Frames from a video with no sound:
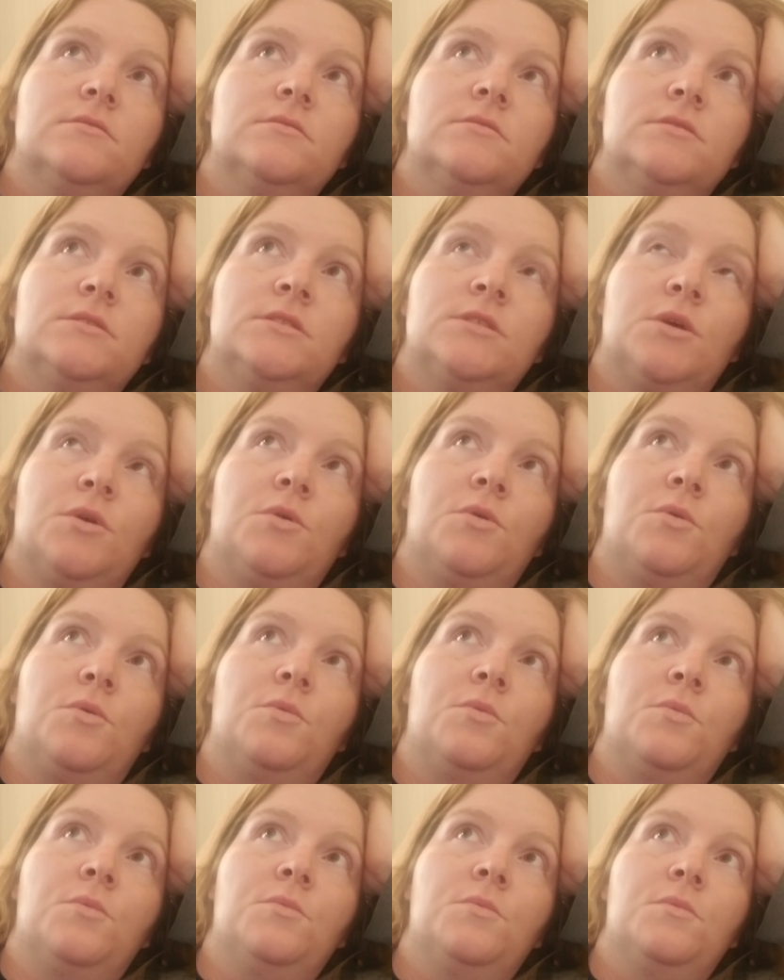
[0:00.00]

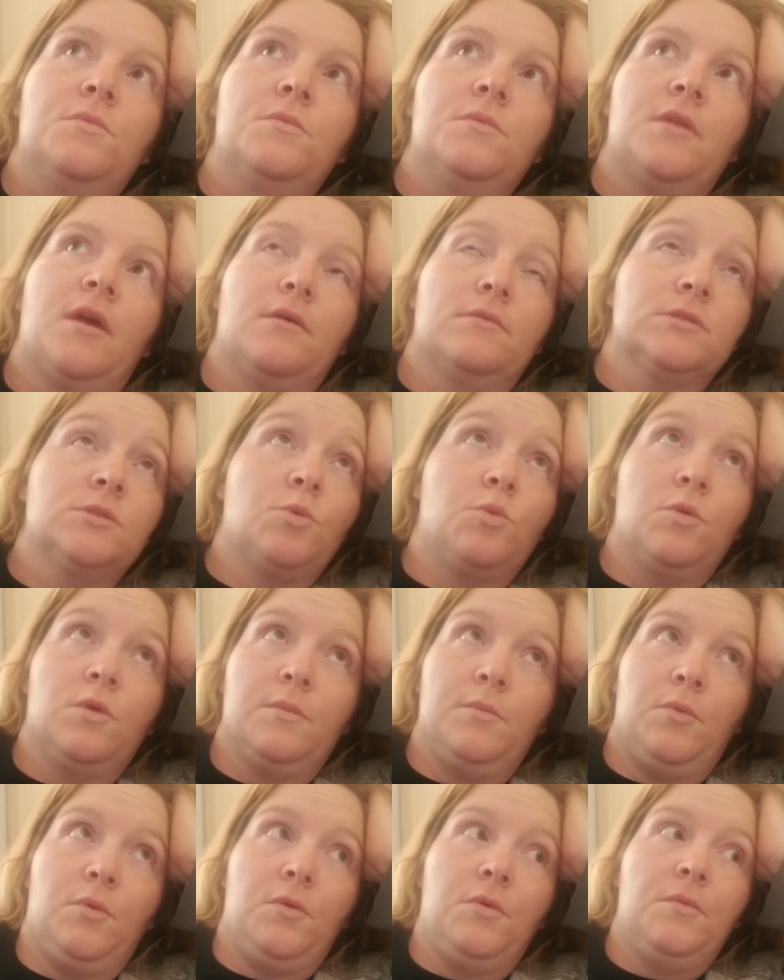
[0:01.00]
So that was
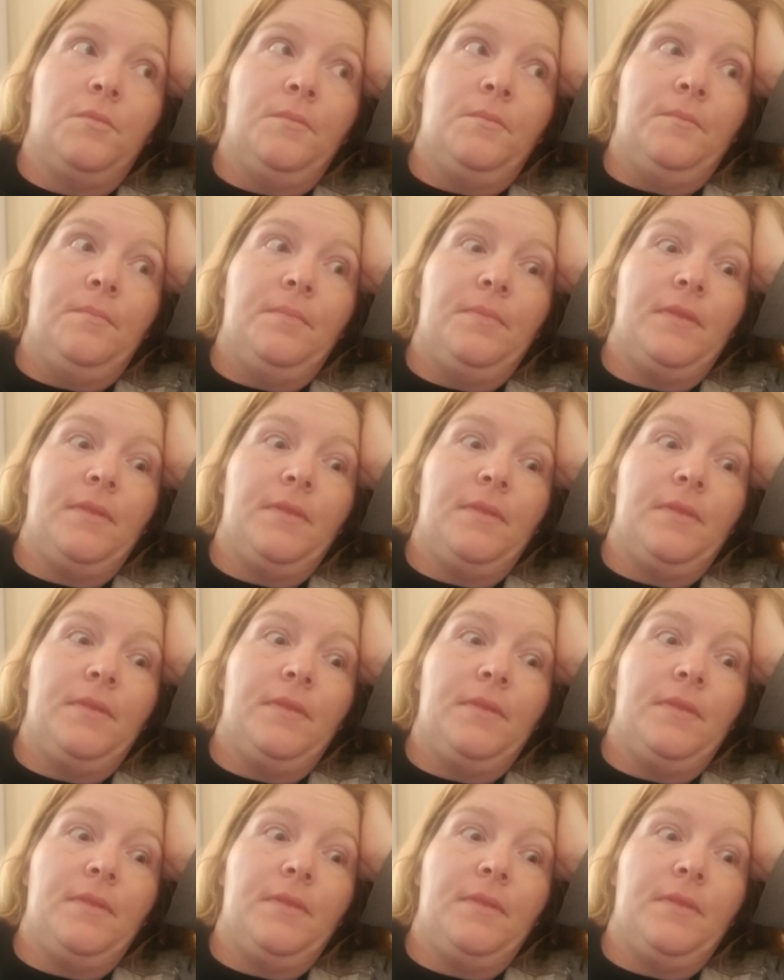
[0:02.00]
horrible,